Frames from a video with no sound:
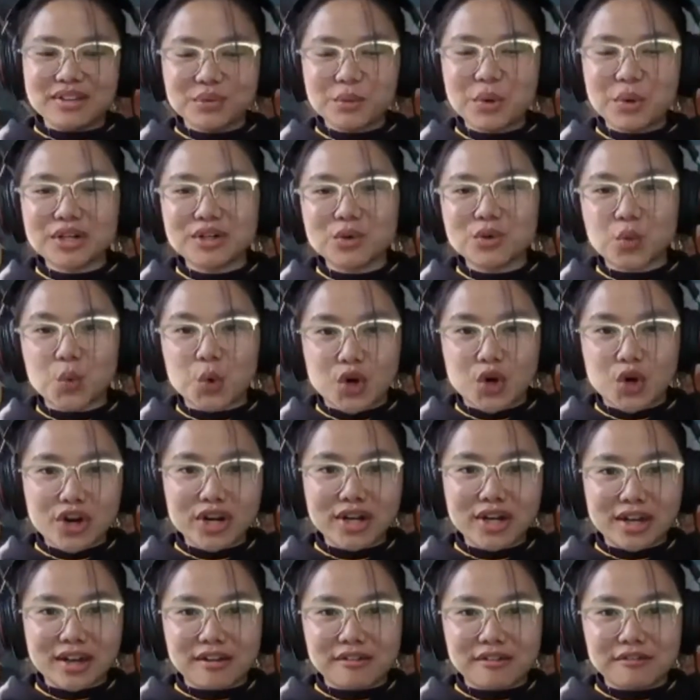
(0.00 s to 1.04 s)
when you're
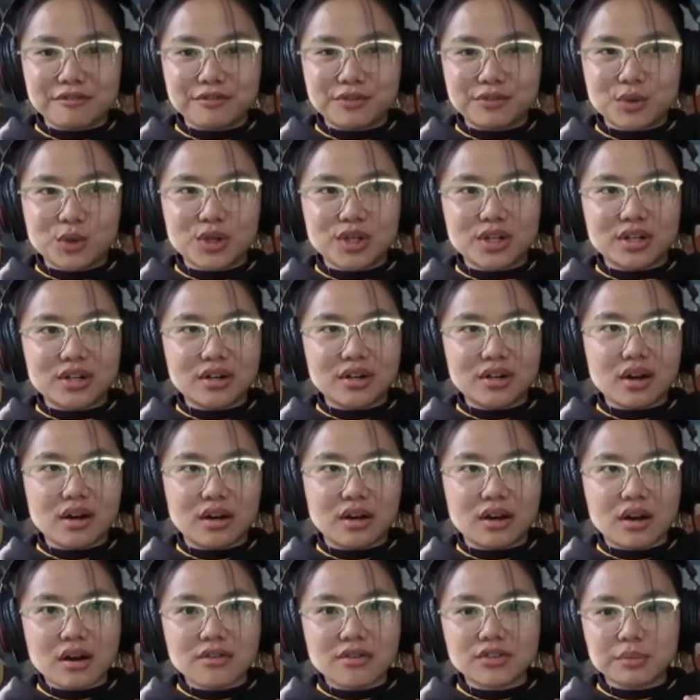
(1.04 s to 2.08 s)
working for a
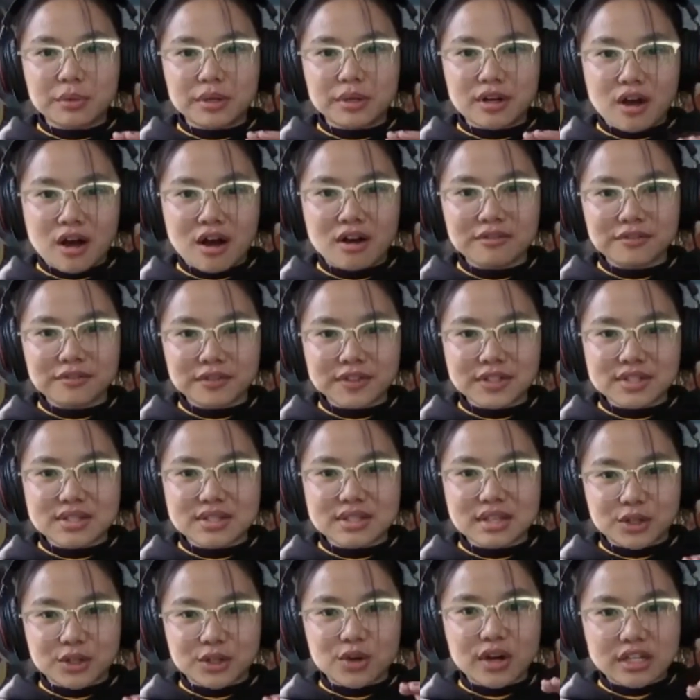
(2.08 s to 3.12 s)
government office,
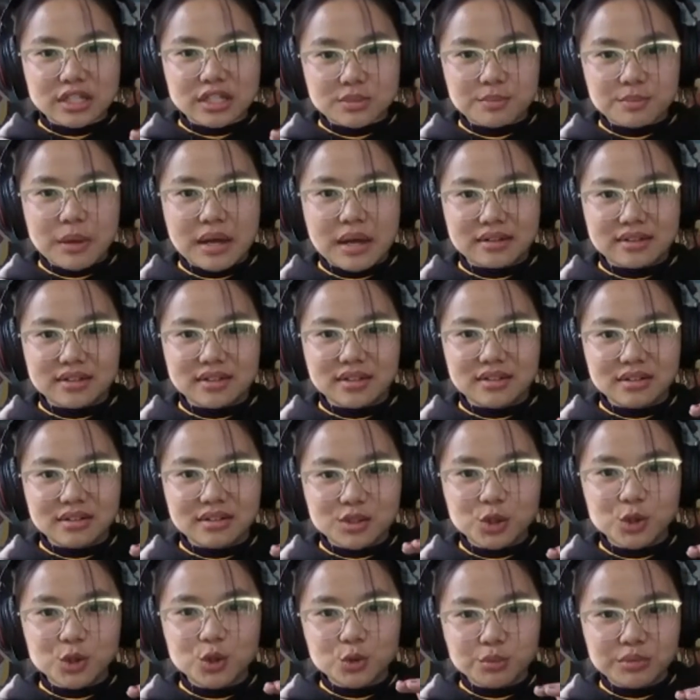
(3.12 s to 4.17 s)
like you're expected
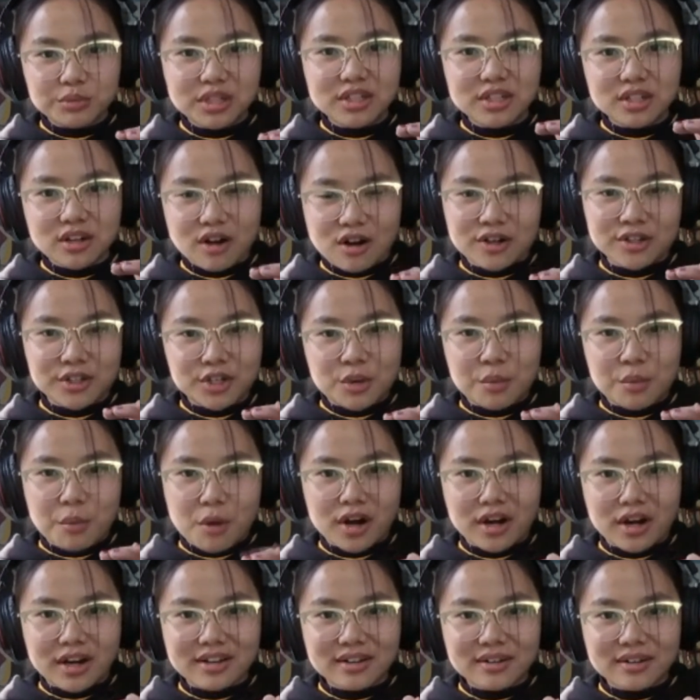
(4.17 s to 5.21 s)
to be on your
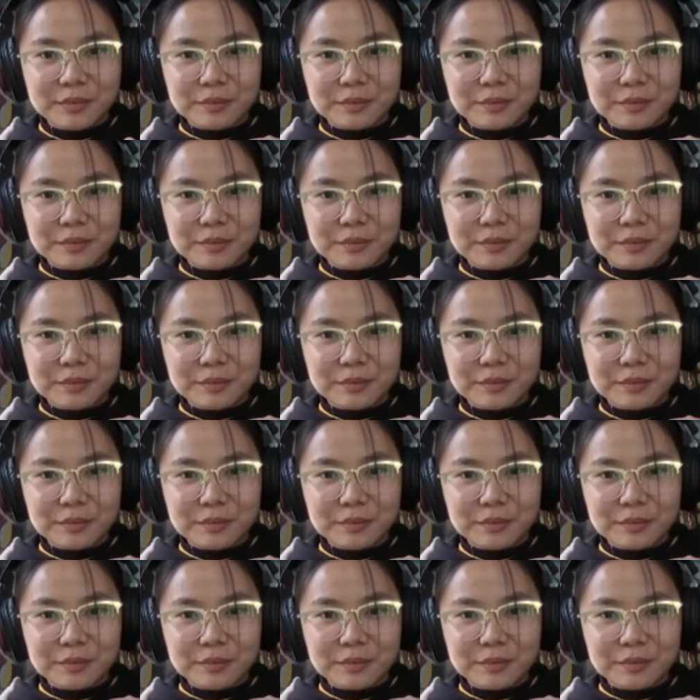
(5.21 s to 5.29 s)
mark,